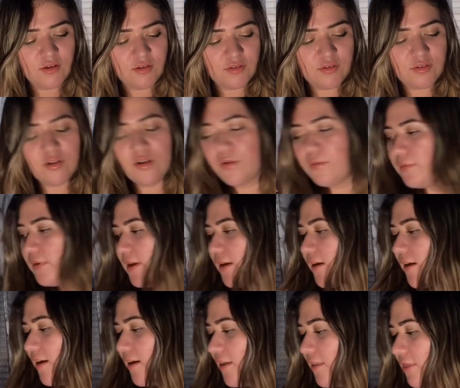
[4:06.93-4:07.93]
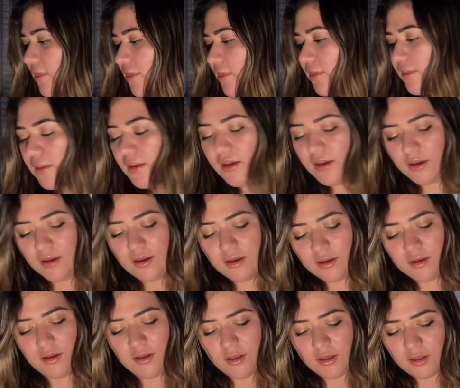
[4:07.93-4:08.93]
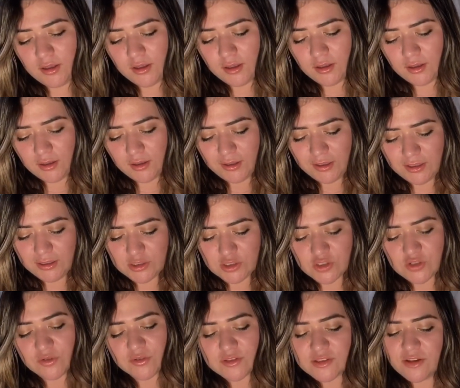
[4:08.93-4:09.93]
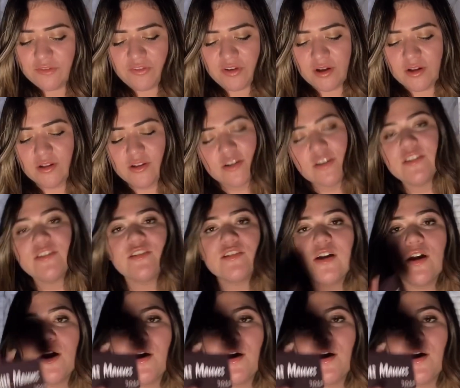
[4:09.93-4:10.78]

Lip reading: So we got the Dose of Colors